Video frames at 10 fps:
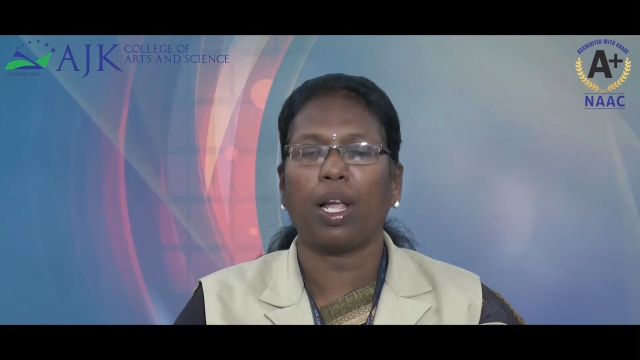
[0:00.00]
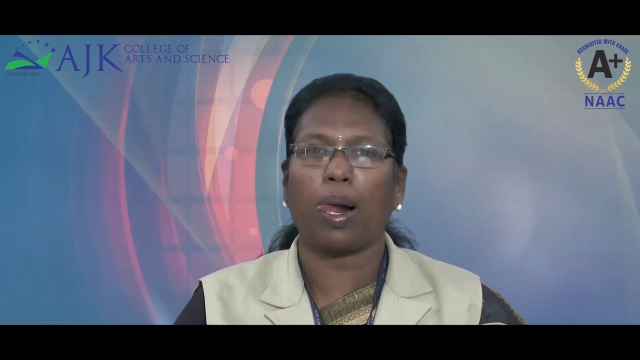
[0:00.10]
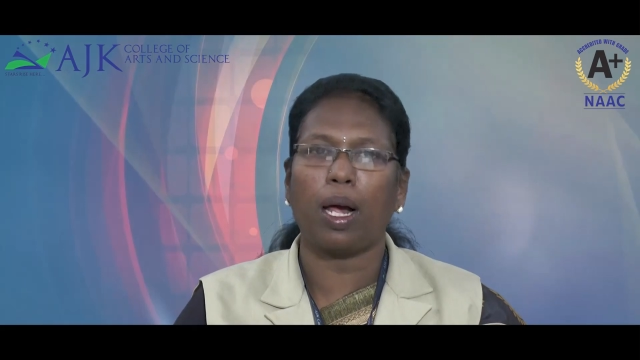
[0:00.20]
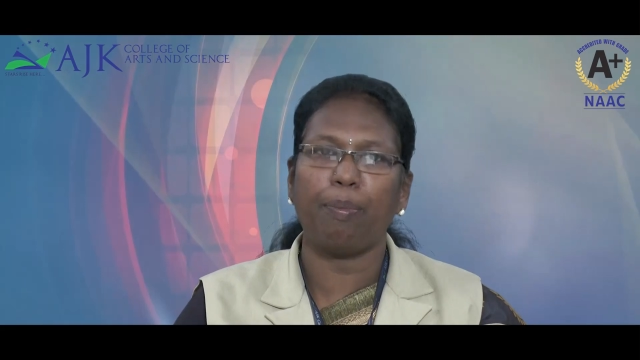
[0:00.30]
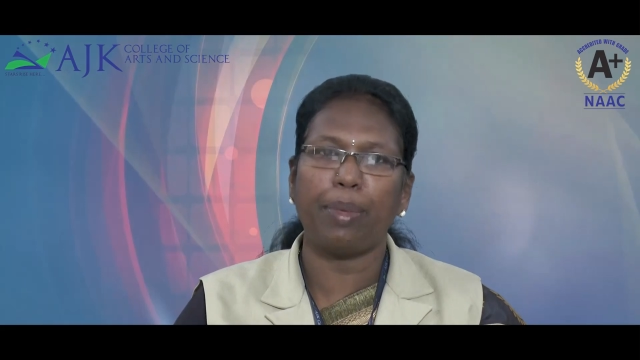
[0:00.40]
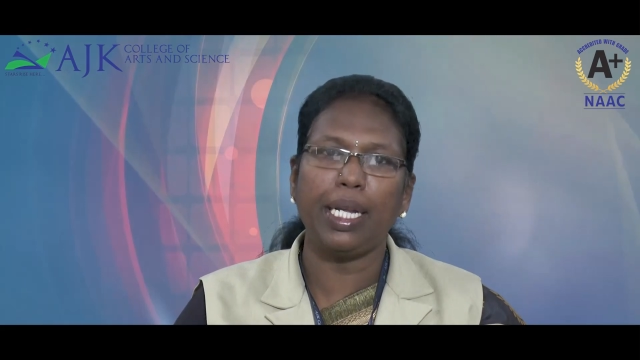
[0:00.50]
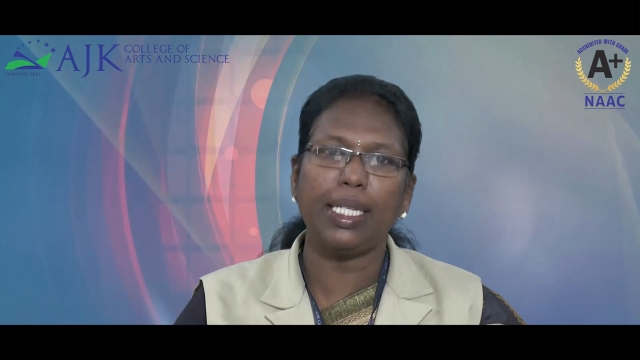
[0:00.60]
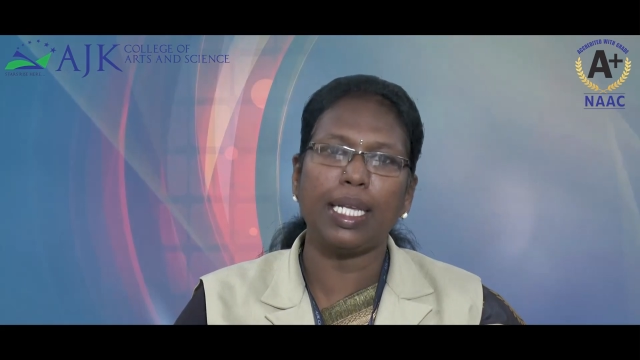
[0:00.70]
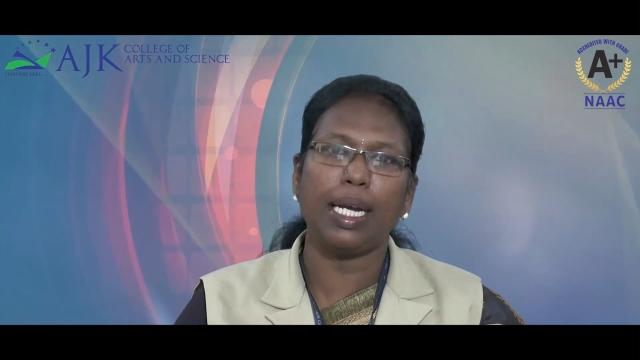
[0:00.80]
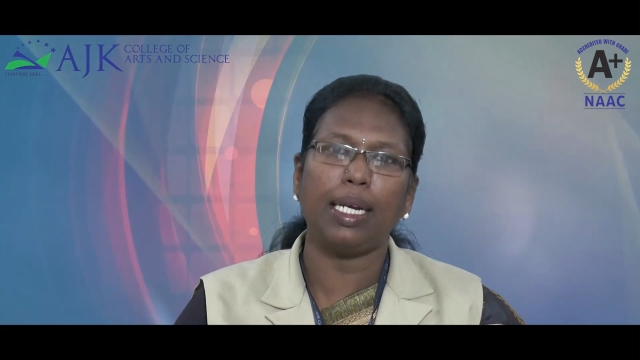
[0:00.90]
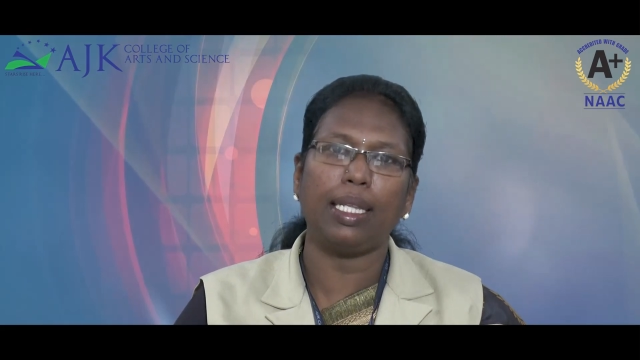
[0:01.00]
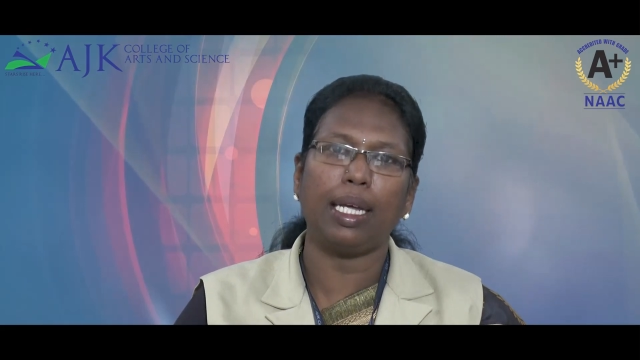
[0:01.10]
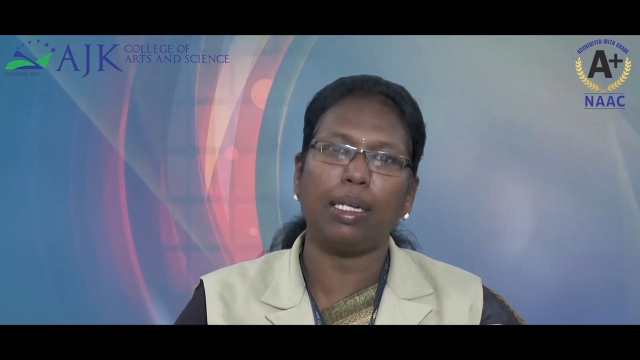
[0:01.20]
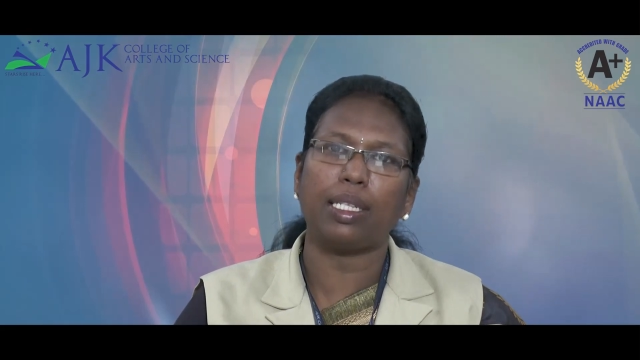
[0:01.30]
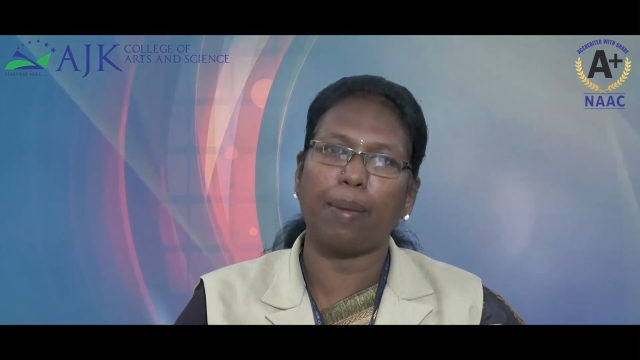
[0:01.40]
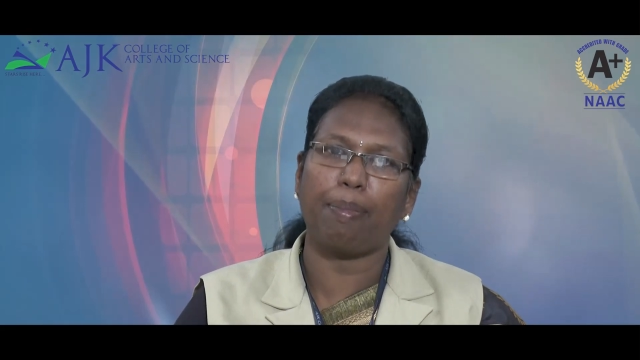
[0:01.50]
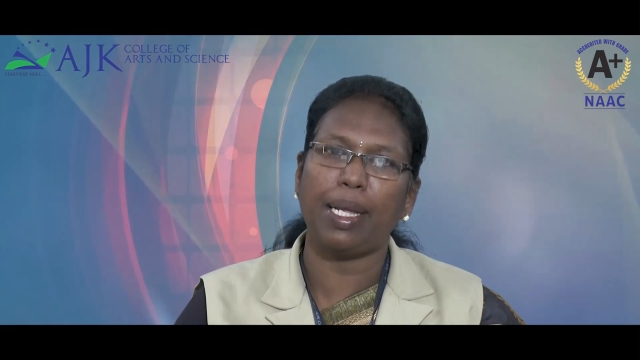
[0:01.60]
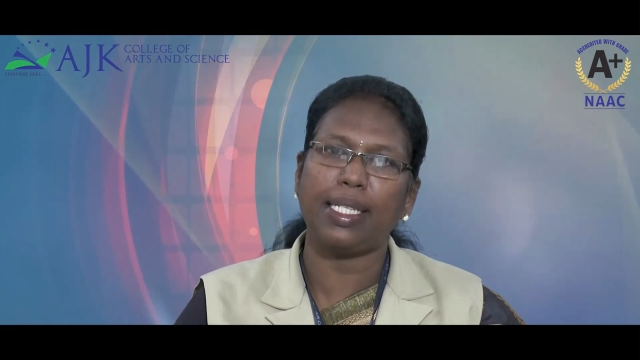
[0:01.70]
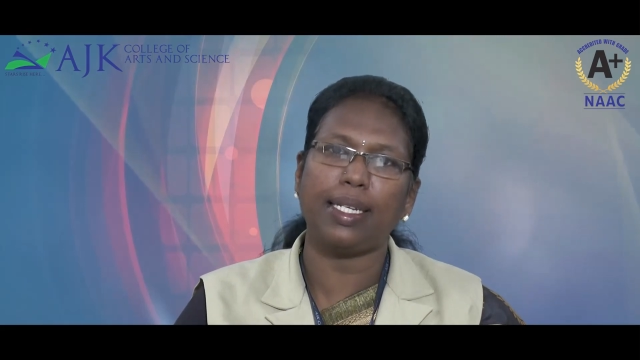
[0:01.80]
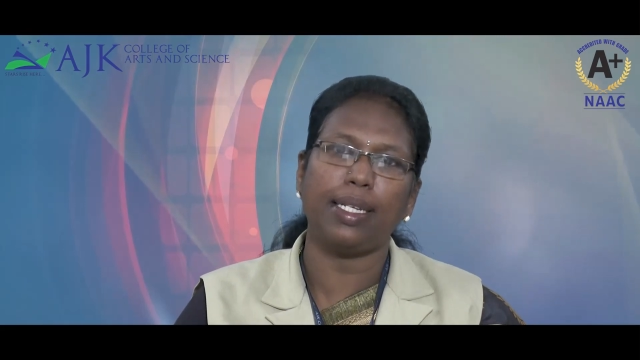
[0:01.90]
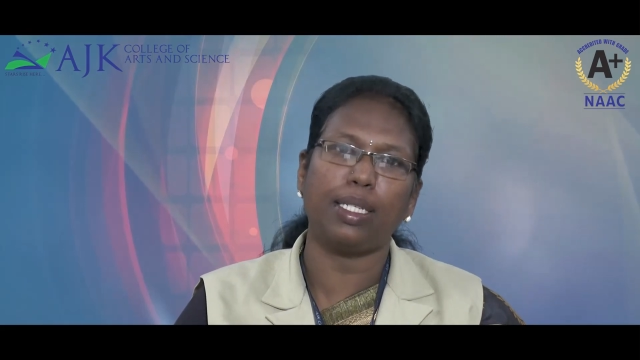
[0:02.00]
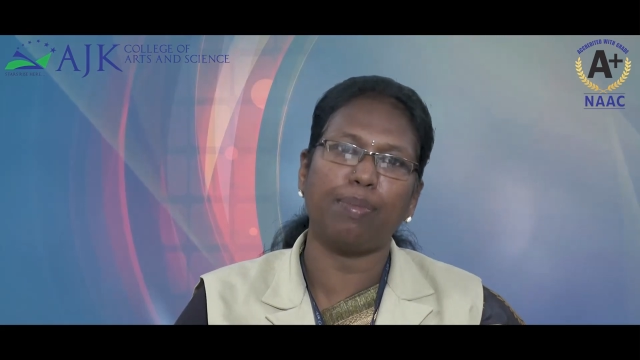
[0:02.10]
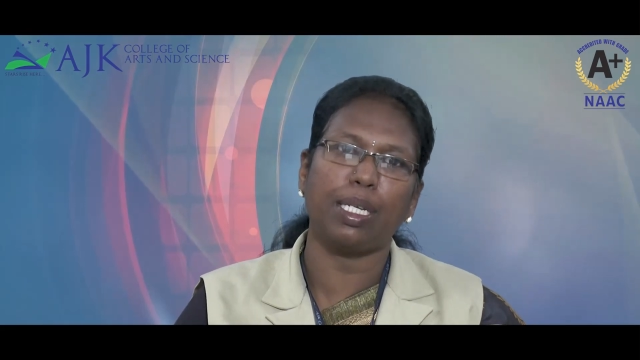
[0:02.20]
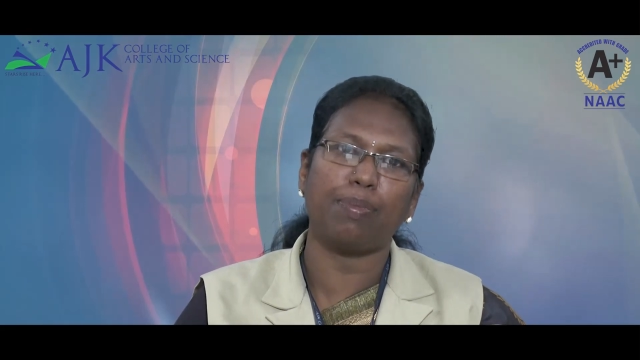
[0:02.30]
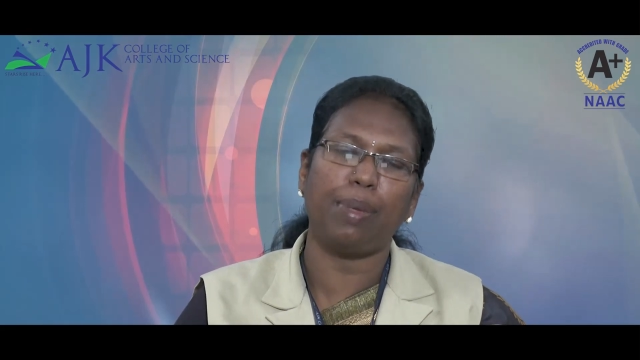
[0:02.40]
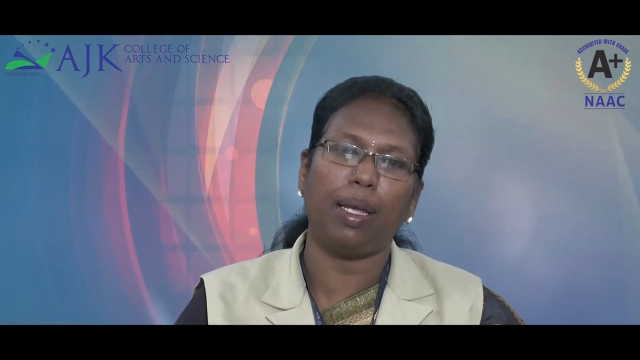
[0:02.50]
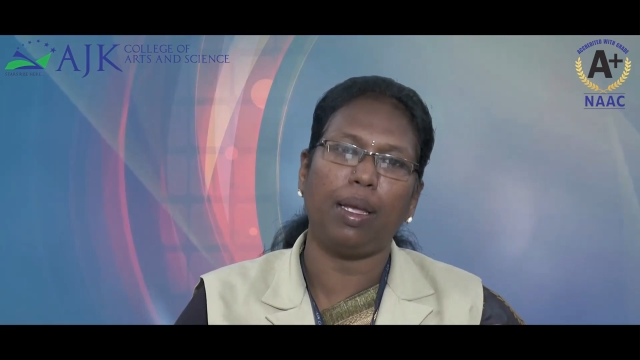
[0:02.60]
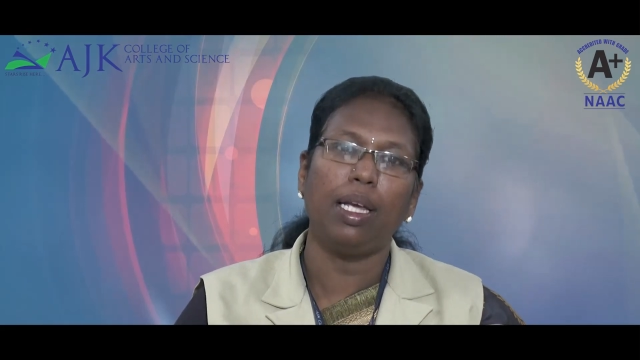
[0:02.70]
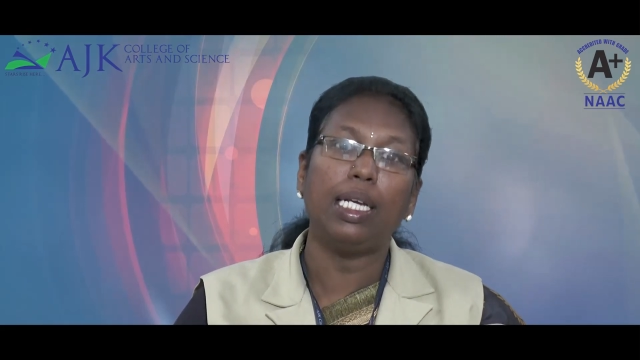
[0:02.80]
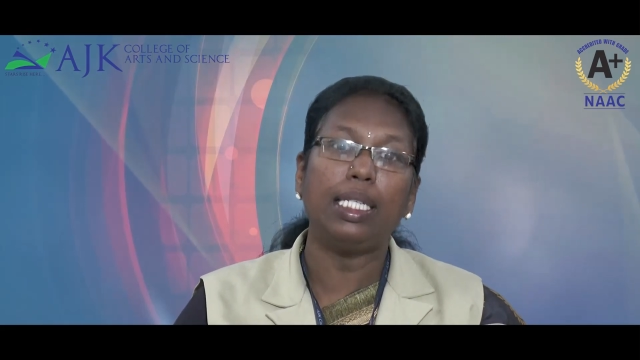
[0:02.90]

Companies and their supply chains must be